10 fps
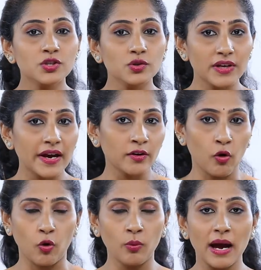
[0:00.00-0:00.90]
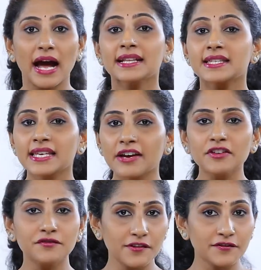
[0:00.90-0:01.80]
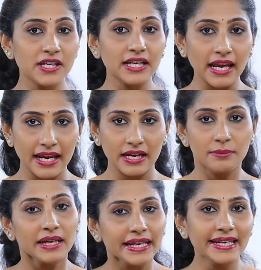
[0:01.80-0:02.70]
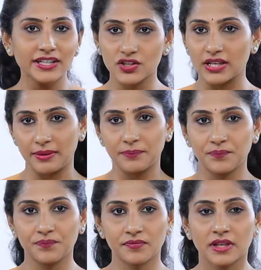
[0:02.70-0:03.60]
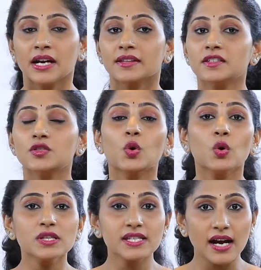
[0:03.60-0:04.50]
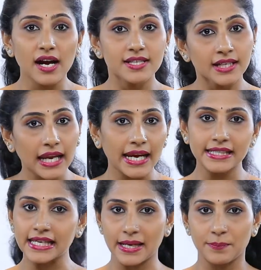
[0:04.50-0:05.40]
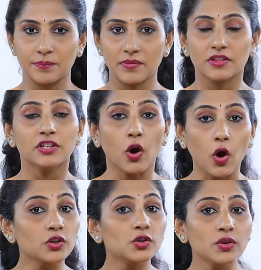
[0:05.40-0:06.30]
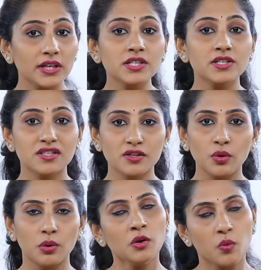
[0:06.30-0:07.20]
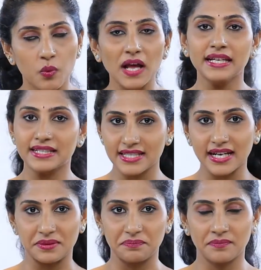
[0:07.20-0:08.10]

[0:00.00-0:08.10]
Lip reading: to their home at 7:15 a.m. each day. The school starts at 8 a.m. The auto reaches the school well in time.